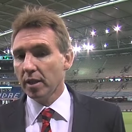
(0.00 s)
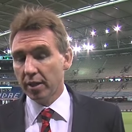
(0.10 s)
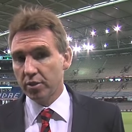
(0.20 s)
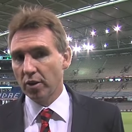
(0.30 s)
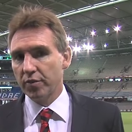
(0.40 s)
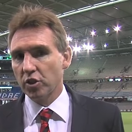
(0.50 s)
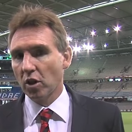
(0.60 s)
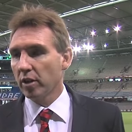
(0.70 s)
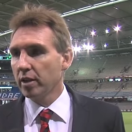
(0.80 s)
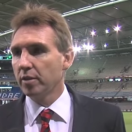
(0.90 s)
Yeah, Travis
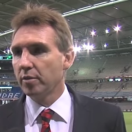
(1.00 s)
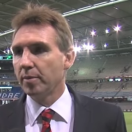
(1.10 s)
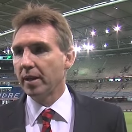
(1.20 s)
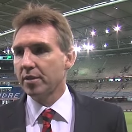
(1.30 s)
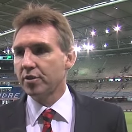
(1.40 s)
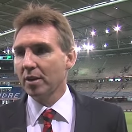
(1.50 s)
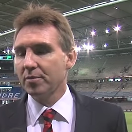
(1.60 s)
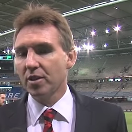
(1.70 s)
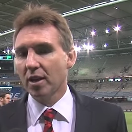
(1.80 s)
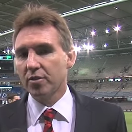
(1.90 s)
Colyer will be our
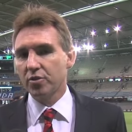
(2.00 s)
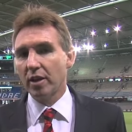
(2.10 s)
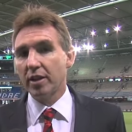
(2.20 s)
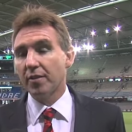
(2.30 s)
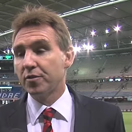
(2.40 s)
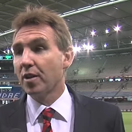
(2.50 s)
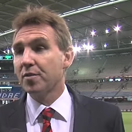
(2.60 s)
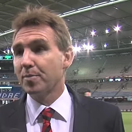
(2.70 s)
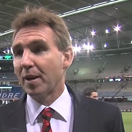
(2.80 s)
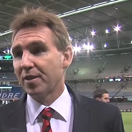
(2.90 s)
sub. So it's great to have
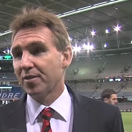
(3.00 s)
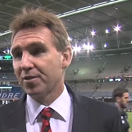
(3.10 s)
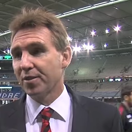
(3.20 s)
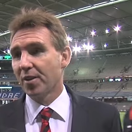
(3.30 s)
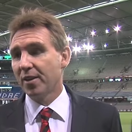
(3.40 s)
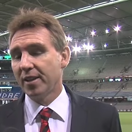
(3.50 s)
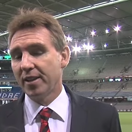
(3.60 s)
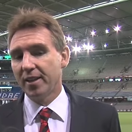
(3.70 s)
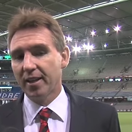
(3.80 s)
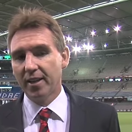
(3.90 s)
Travis back in the side.
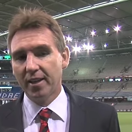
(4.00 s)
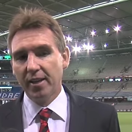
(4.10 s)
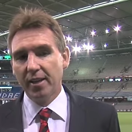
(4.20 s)
He, uh,